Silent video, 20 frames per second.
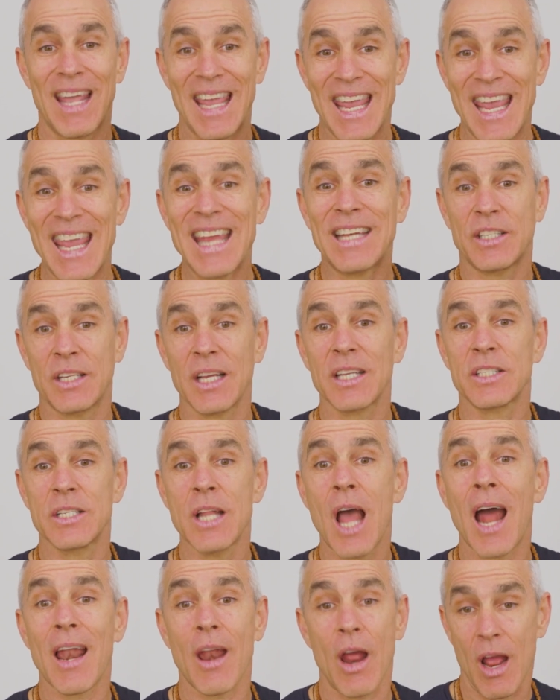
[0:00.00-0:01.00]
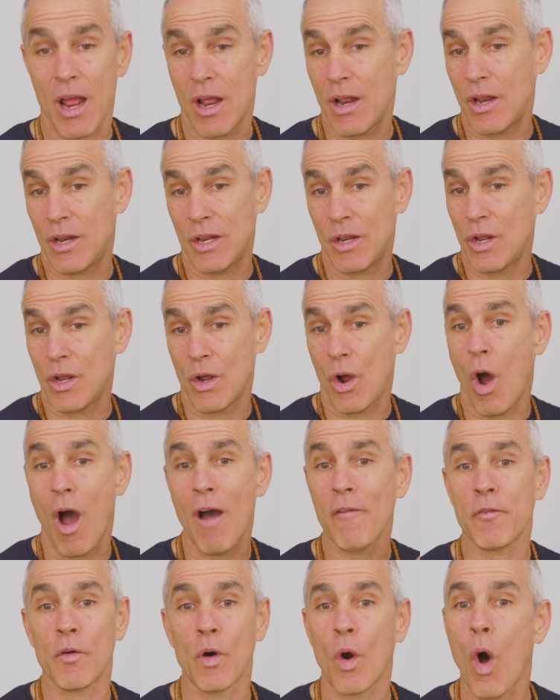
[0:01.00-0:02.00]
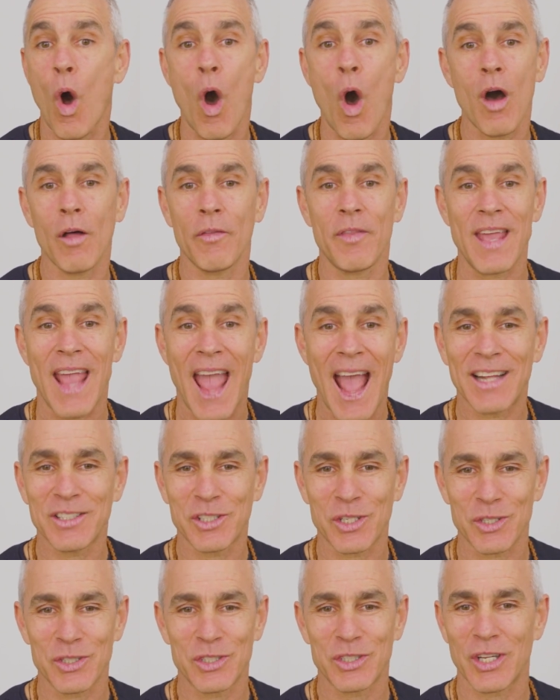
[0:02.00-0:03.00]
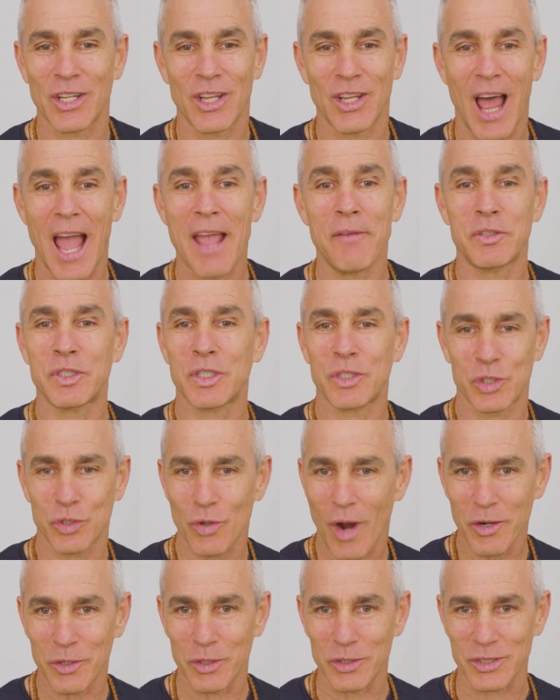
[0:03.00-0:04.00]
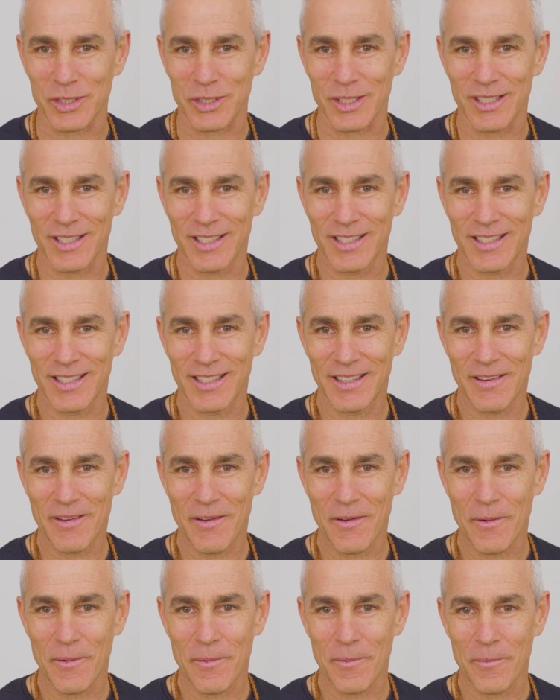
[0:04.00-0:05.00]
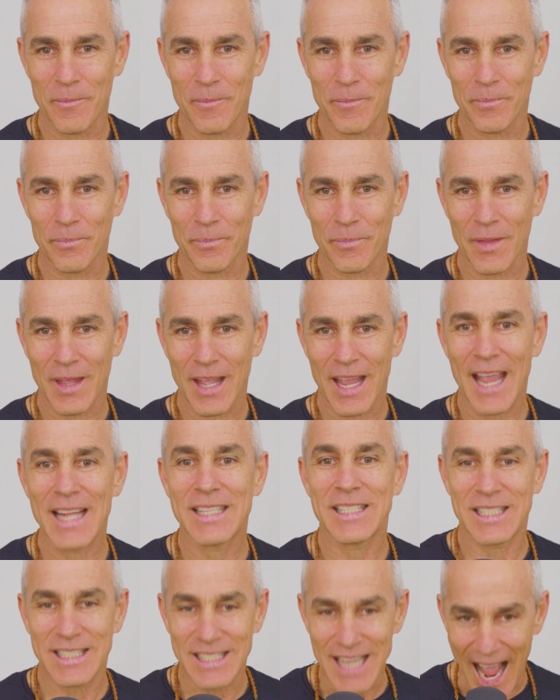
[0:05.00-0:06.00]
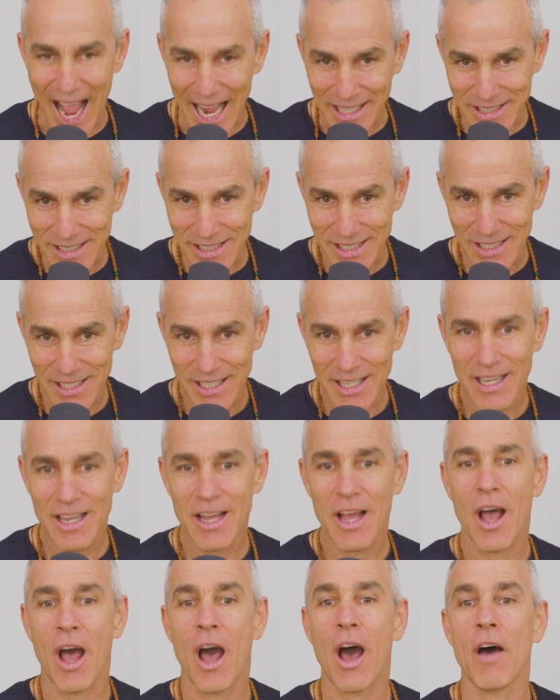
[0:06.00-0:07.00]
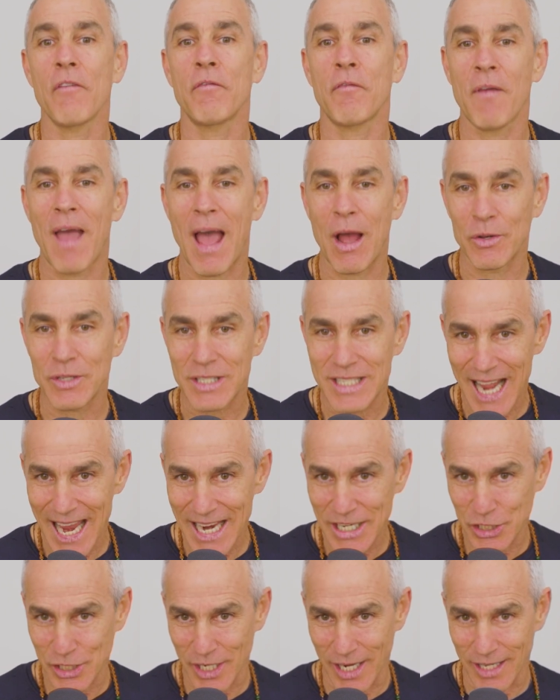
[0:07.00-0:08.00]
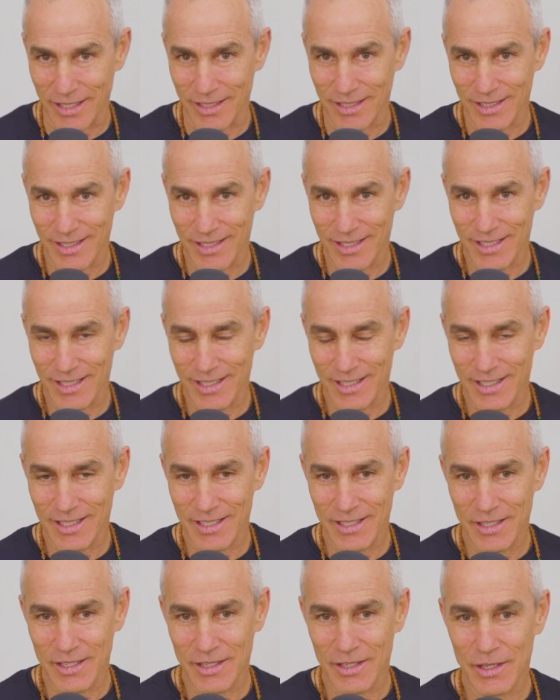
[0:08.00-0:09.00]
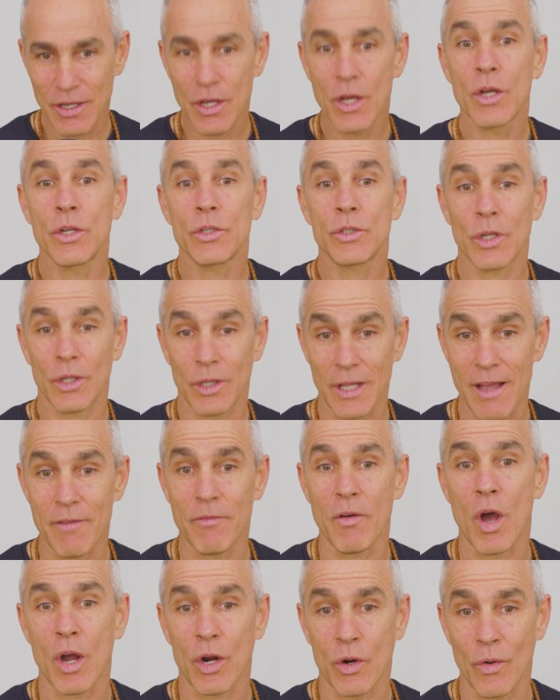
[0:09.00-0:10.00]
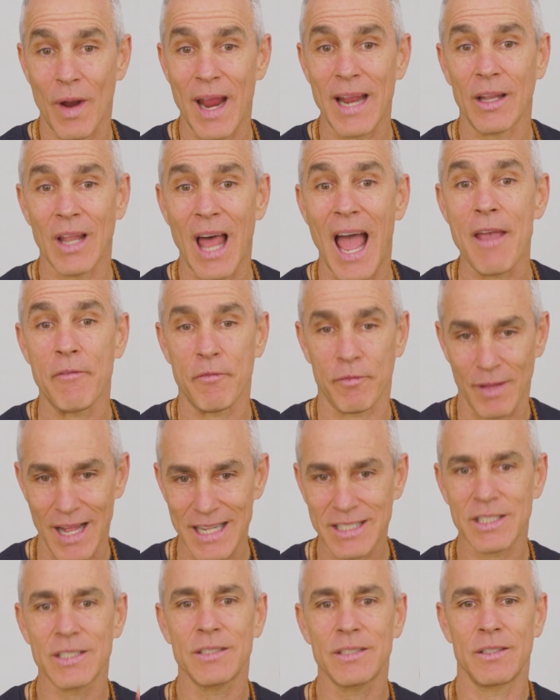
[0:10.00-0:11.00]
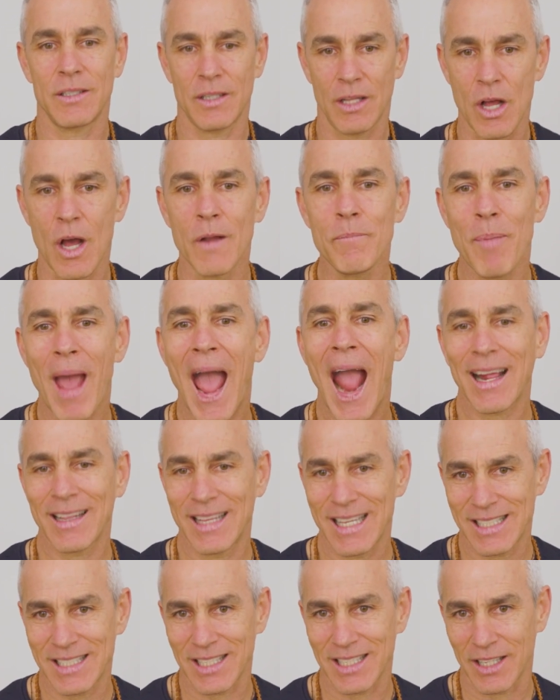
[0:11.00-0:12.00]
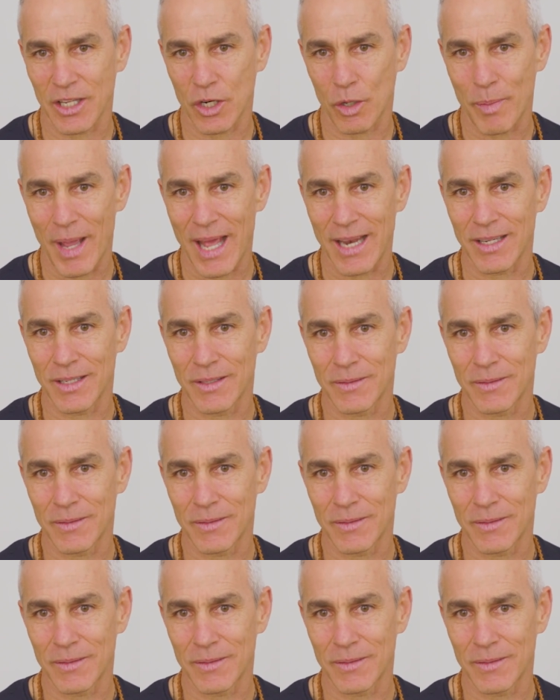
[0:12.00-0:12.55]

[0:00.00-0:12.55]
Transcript: It does not offer all the answers to life's struggles. It sets a foundation to live a great life. Let's unpack this a little bit.